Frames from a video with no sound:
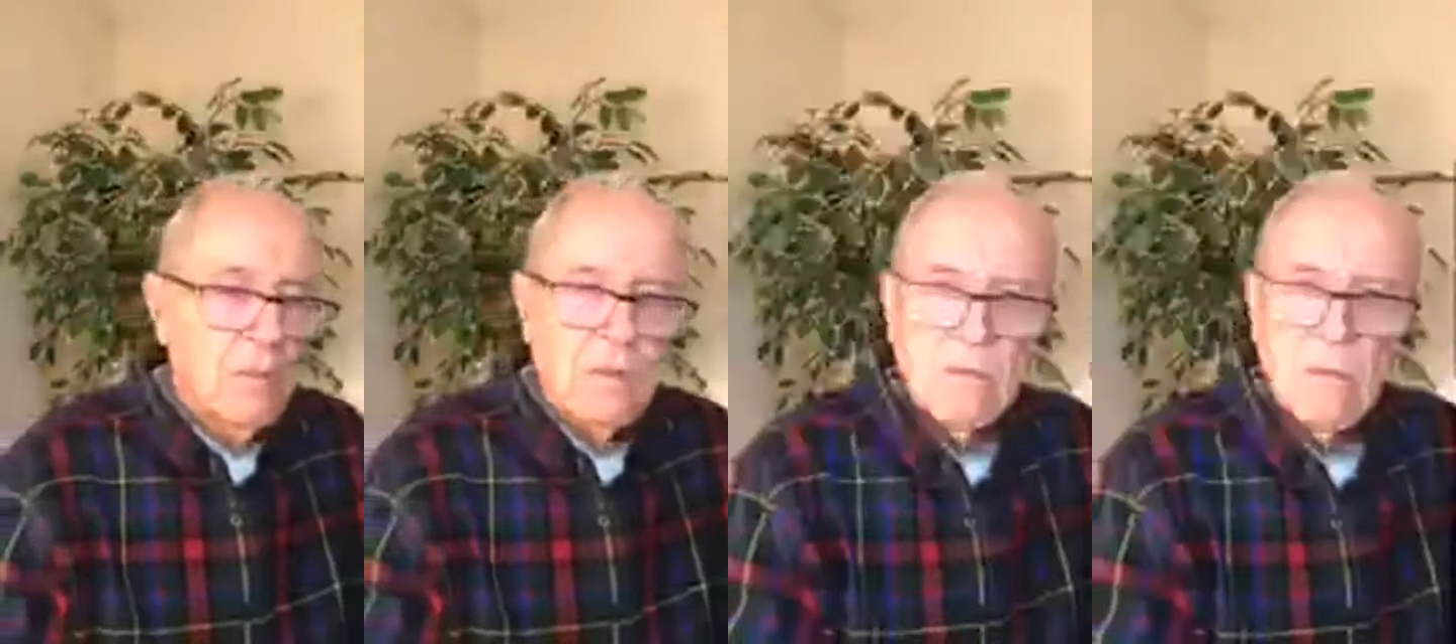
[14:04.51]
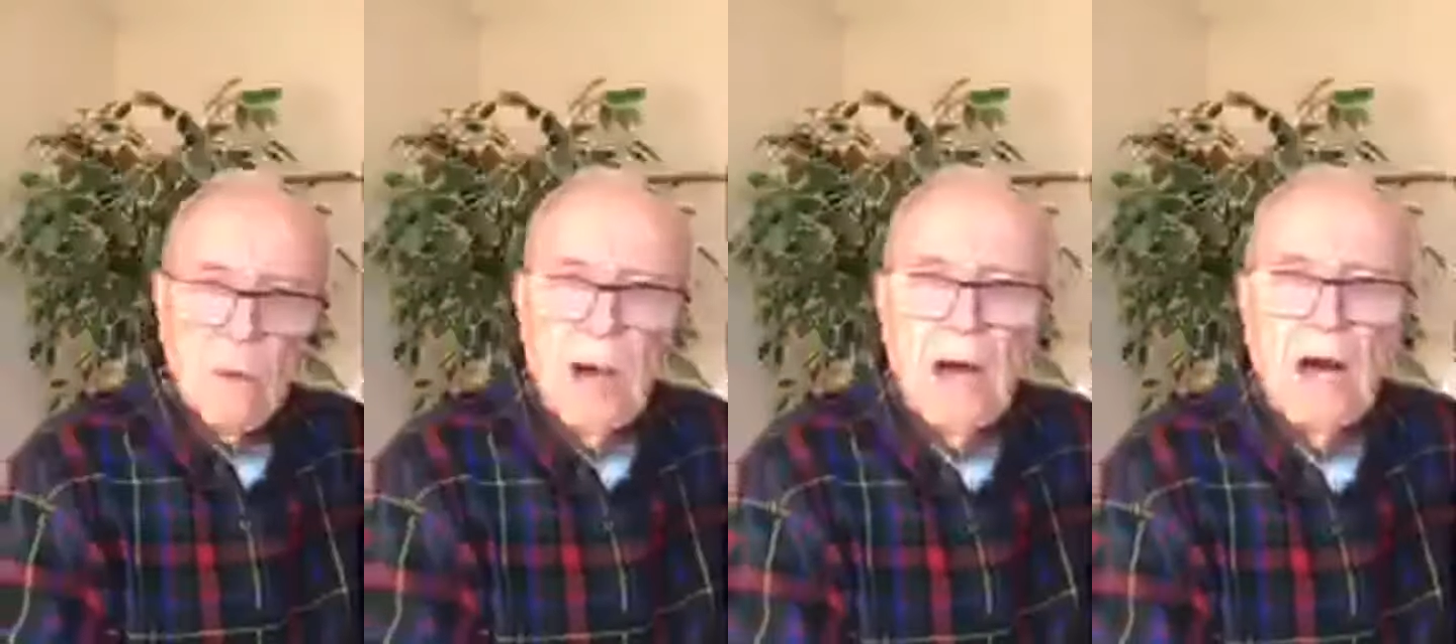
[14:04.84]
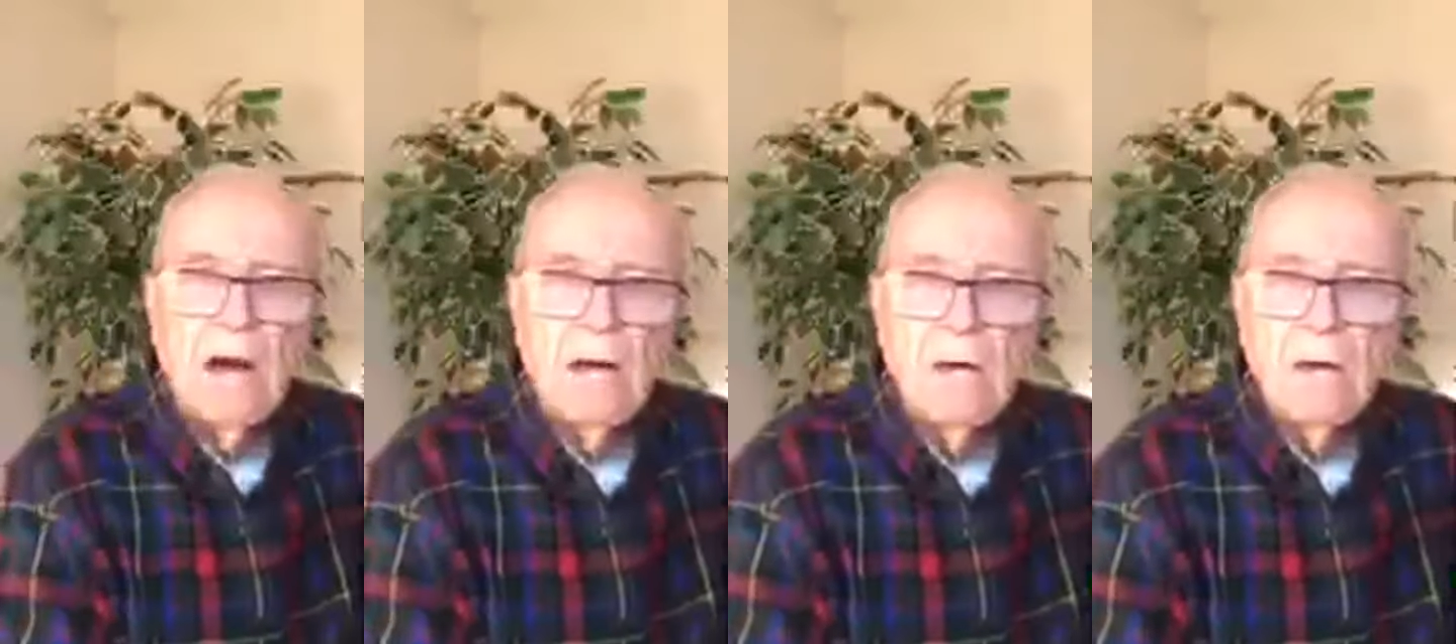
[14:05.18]

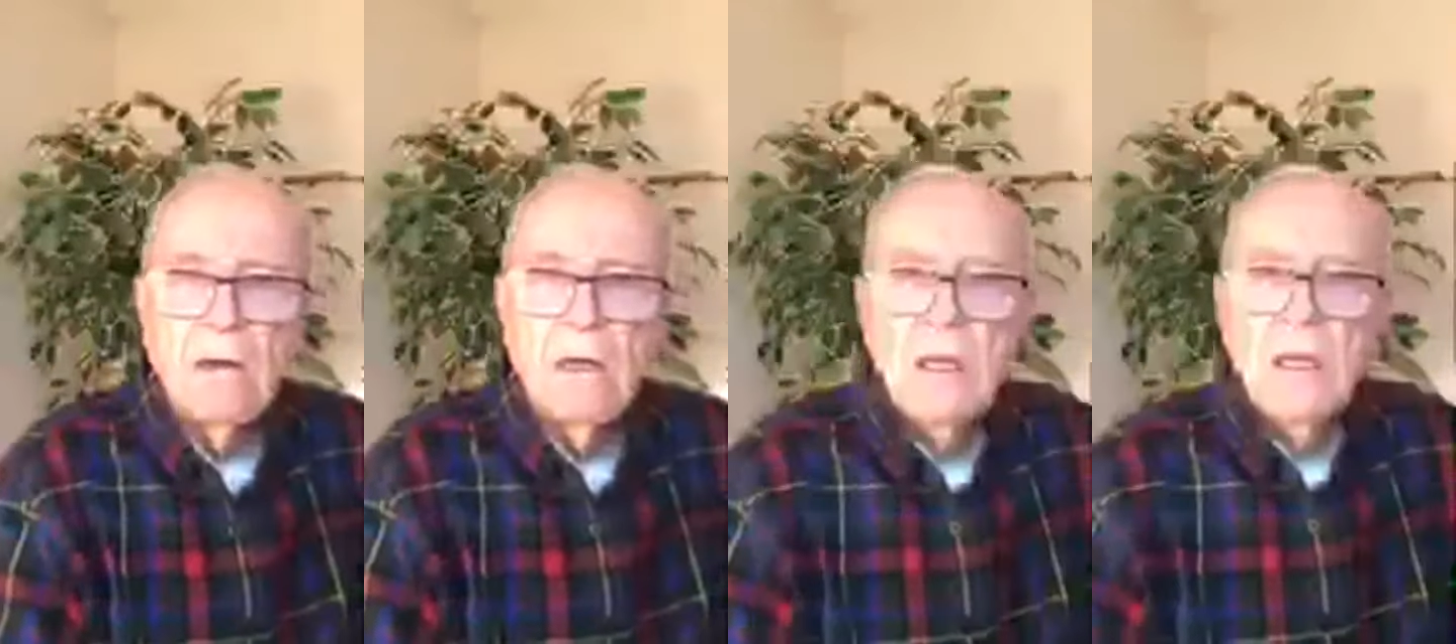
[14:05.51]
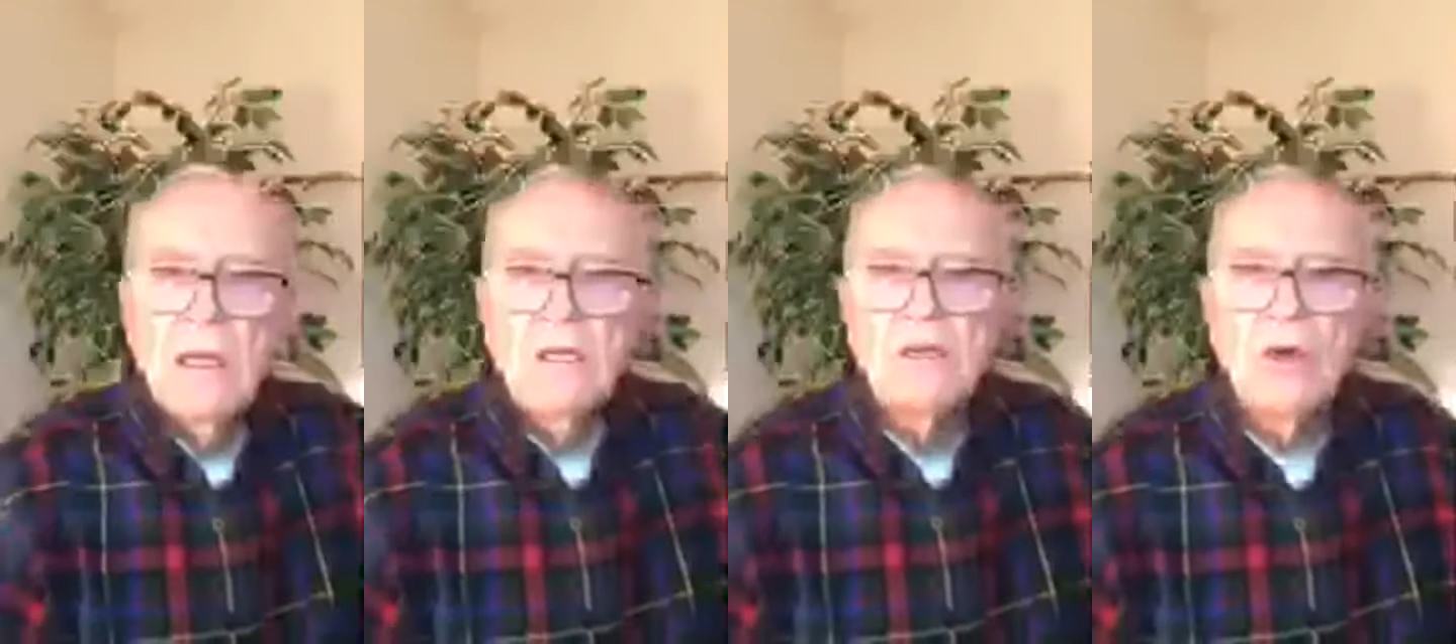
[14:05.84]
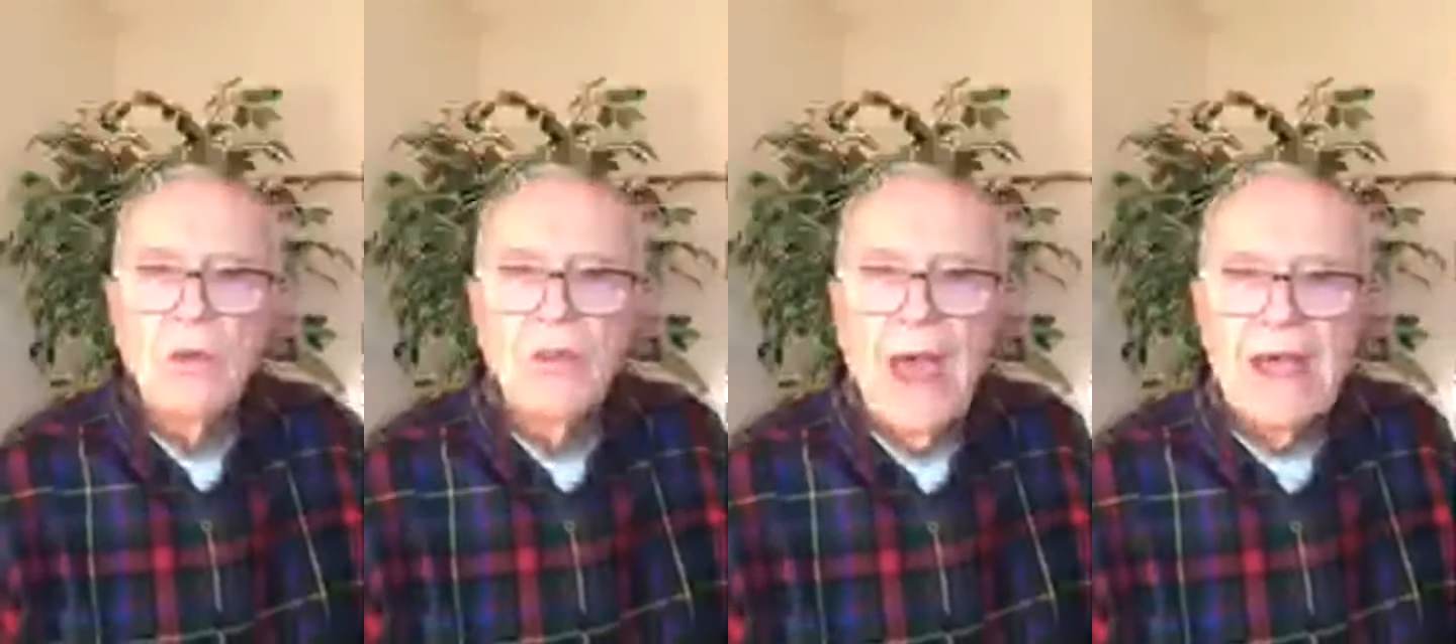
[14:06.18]
Wow. So
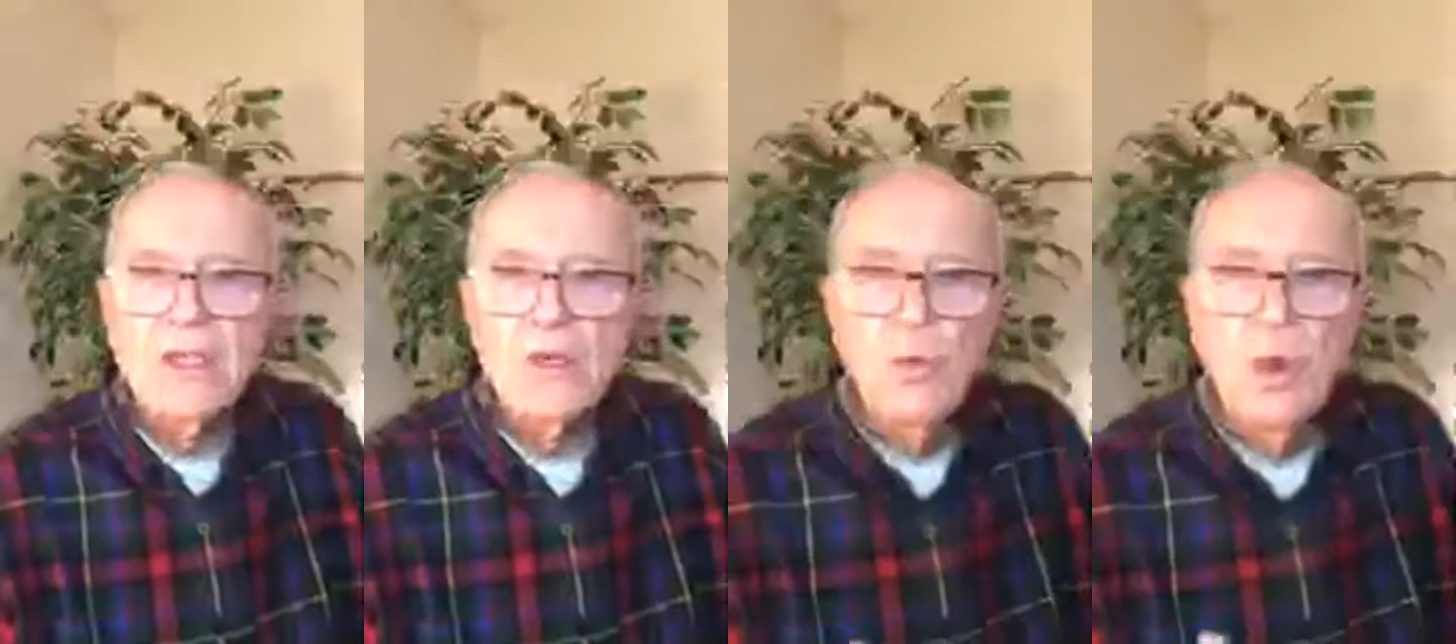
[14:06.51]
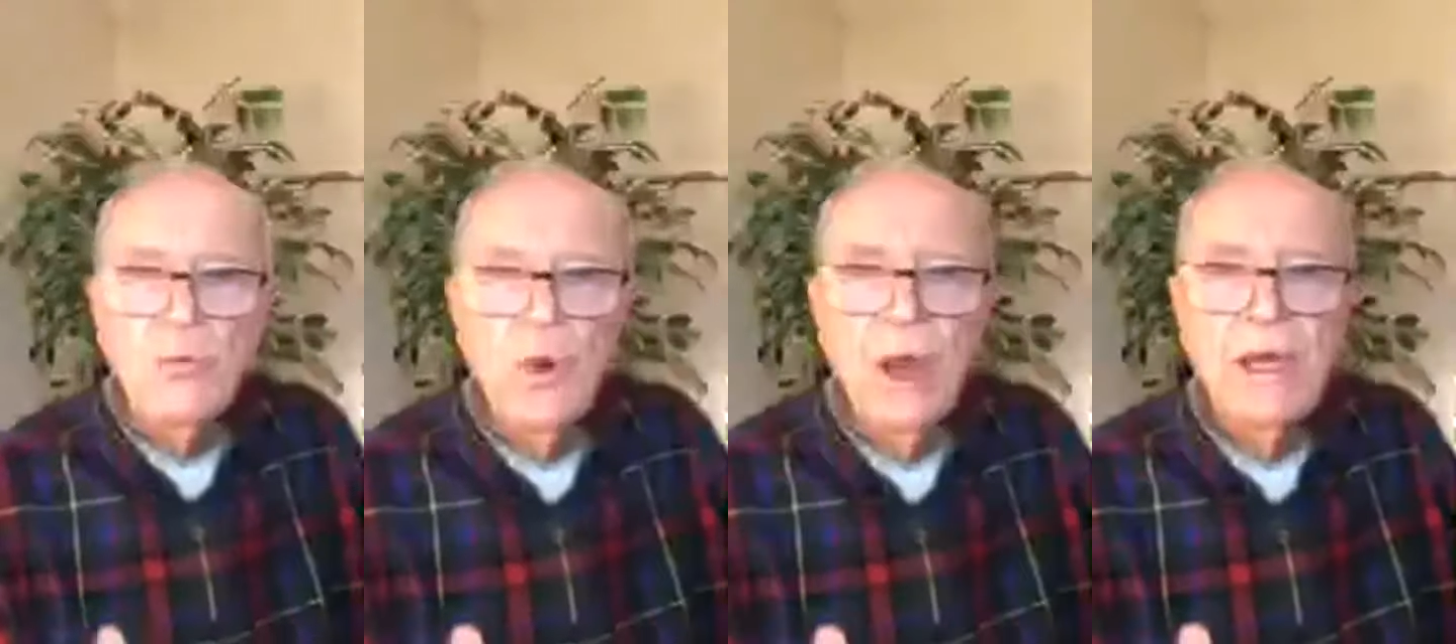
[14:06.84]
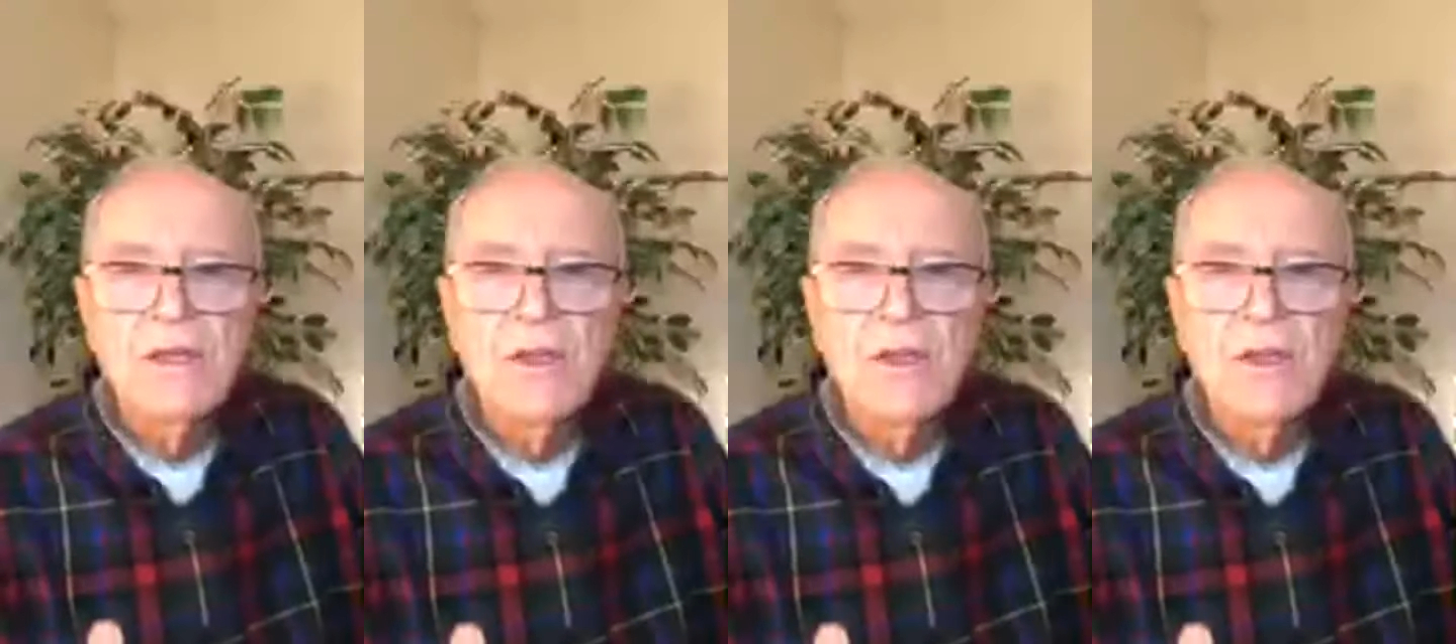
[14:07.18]
that's what brings